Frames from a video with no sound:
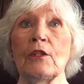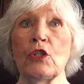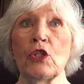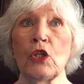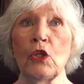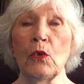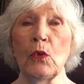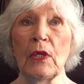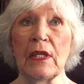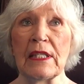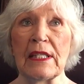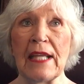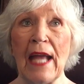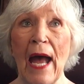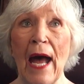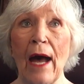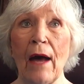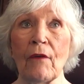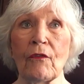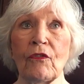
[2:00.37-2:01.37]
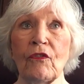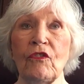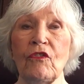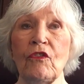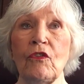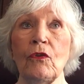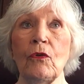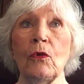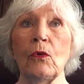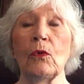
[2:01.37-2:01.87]
to his house
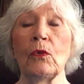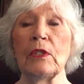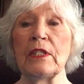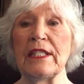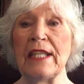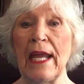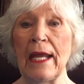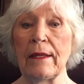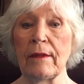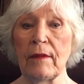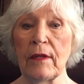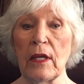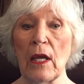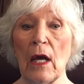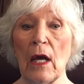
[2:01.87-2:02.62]
to take the